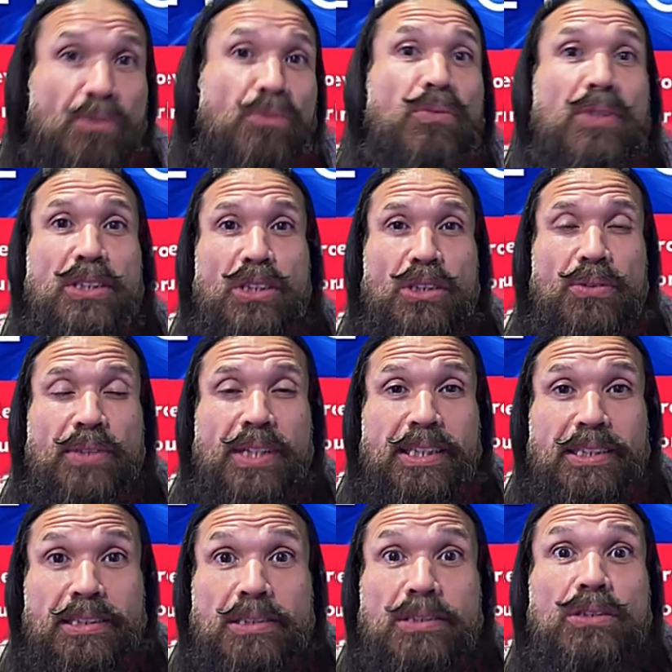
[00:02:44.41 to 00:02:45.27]
Once you
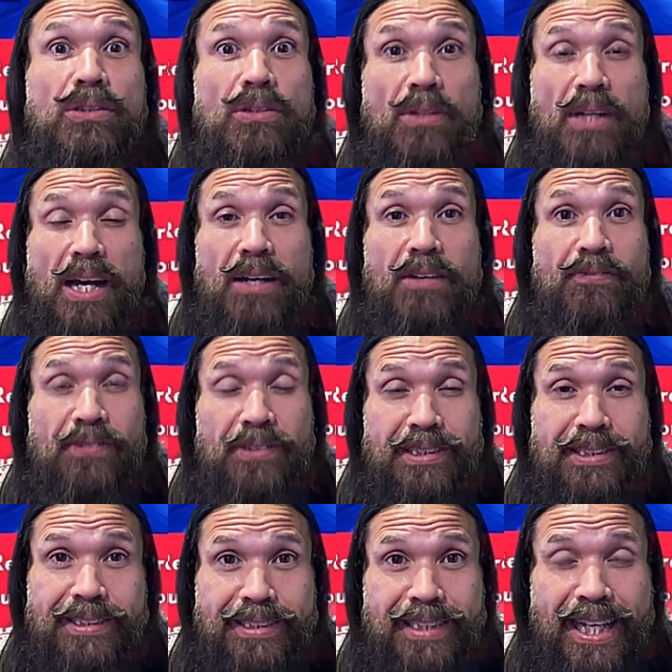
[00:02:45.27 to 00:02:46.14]
get into your alpha
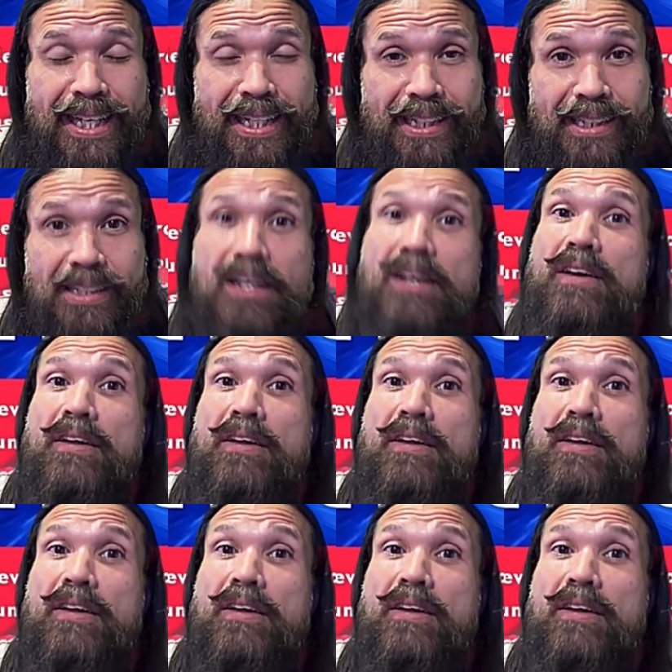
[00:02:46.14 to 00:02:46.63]
state,